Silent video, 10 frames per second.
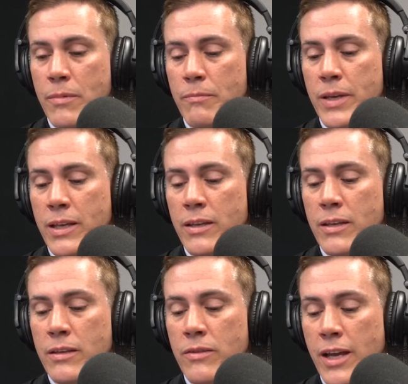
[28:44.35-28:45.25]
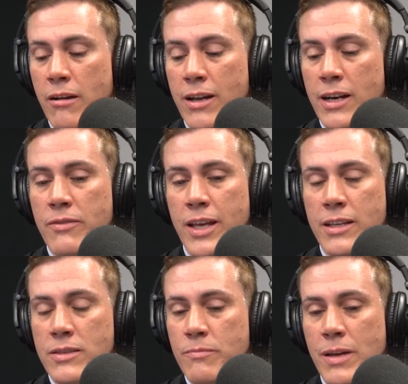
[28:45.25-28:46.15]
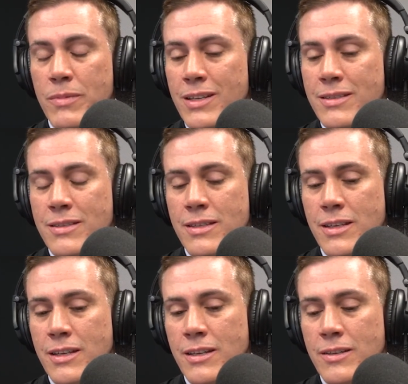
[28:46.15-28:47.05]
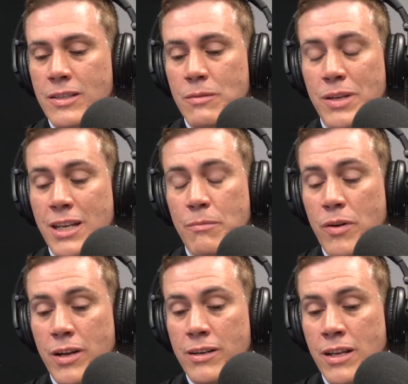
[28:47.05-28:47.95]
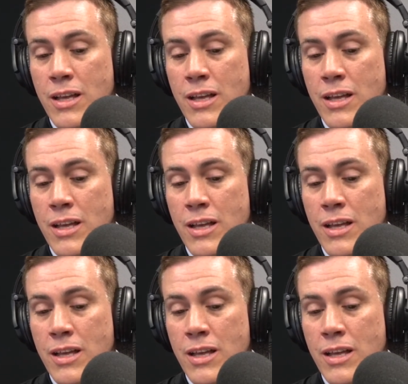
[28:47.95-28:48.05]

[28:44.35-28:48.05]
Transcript: be there and i think it's maybe it's the uh, depending upon